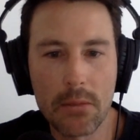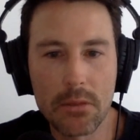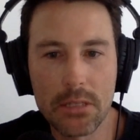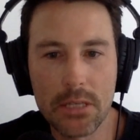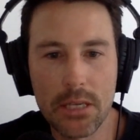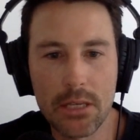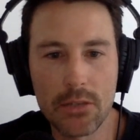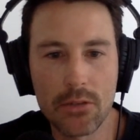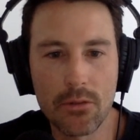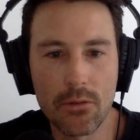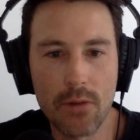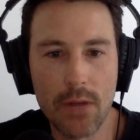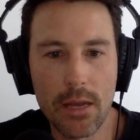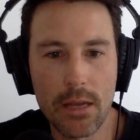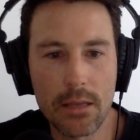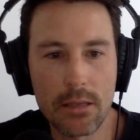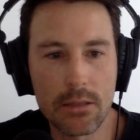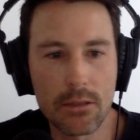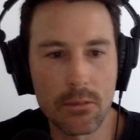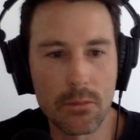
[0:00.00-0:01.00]
My name is
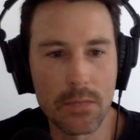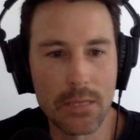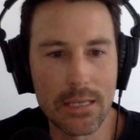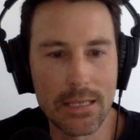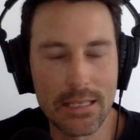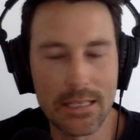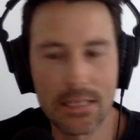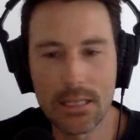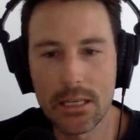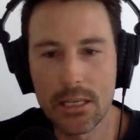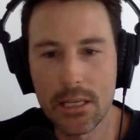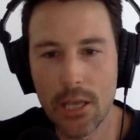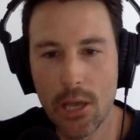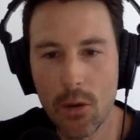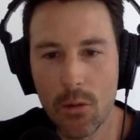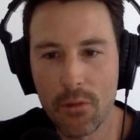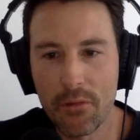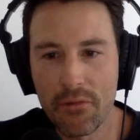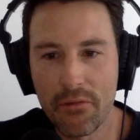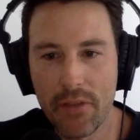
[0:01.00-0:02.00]
Andrew Rains. I'm the
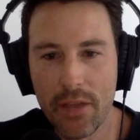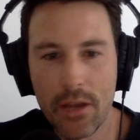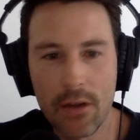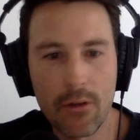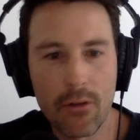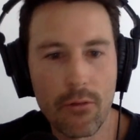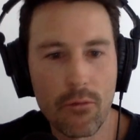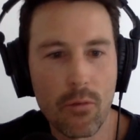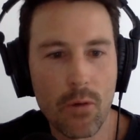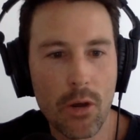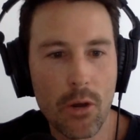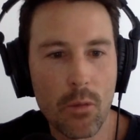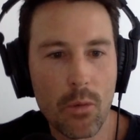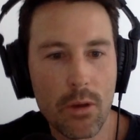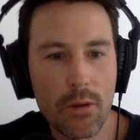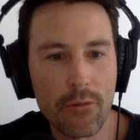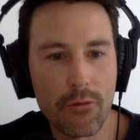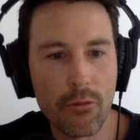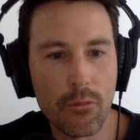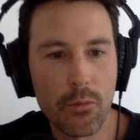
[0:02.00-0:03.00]
CEO and founder of
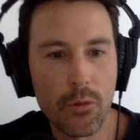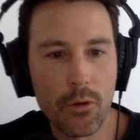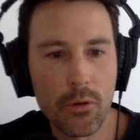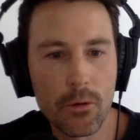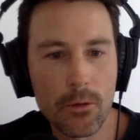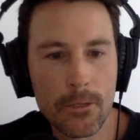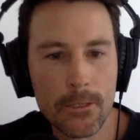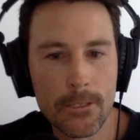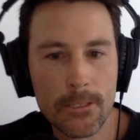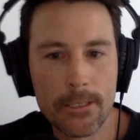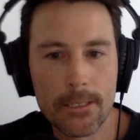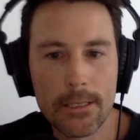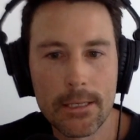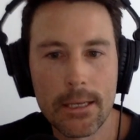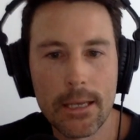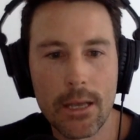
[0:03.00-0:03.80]
One on One Football,